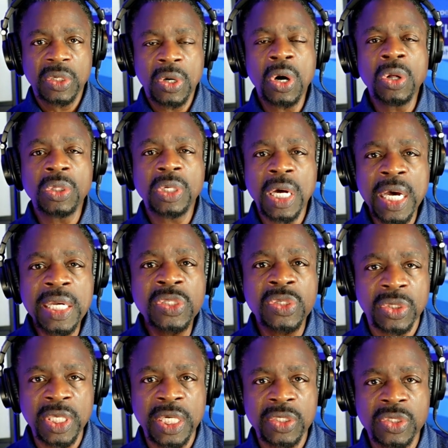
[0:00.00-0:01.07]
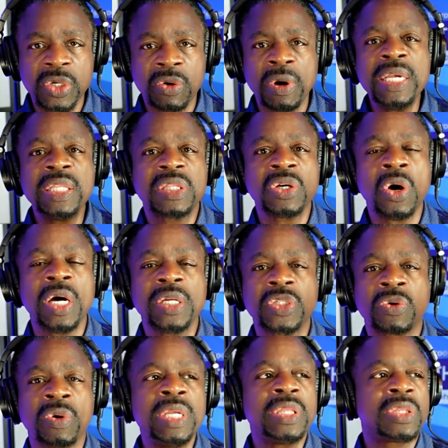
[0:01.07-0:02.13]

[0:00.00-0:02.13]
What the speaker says: All kinds of things, great thoughts